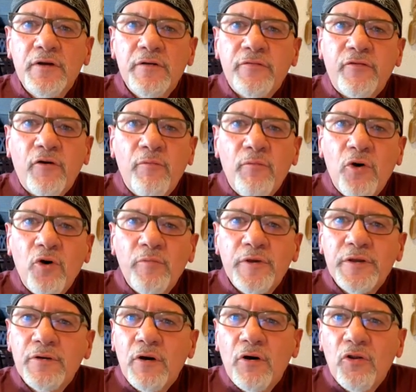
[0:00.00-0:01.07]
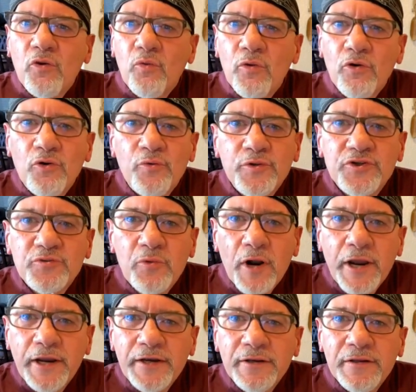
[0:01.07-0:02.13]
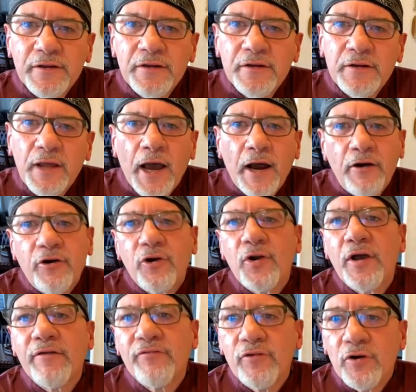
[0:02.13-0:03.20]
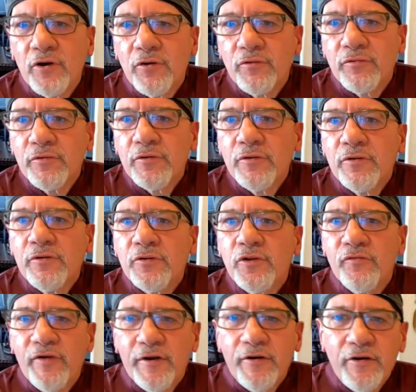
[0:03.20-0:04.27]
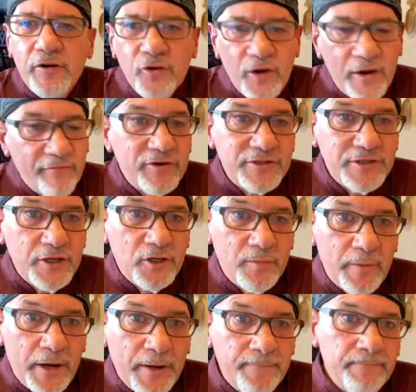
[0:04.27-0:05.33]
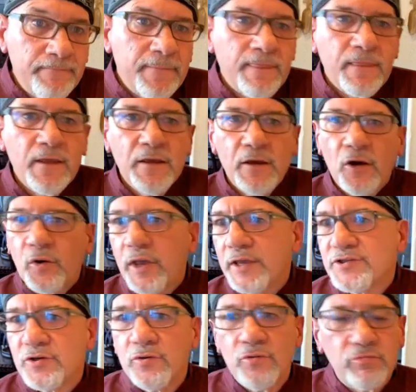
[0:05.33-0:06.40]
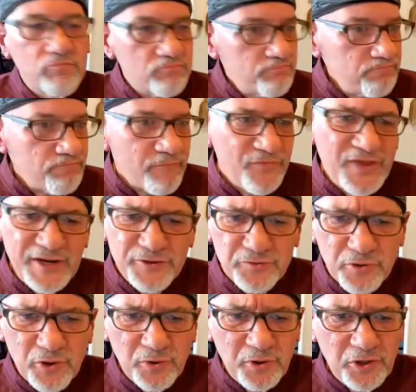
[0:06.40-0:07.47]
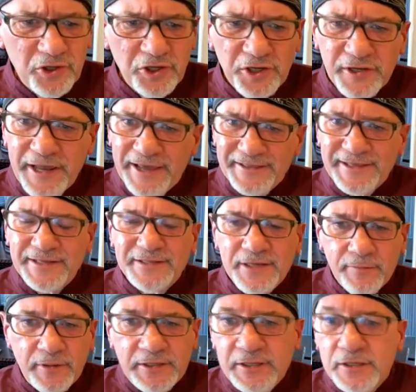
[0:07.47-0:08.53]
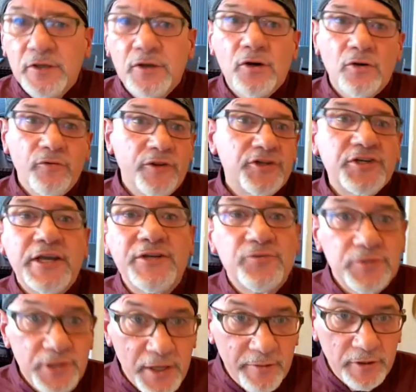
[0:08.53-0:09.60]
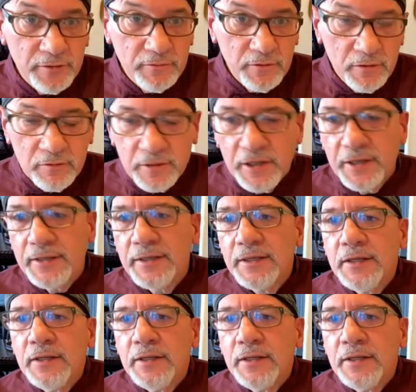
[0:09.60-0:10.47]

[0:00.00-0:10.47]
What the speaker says: For a moment, all the world was right. How could I have known you'd ever say goodbye? Okay, so things were going good at that time. He didn't know the change was coming. Okay.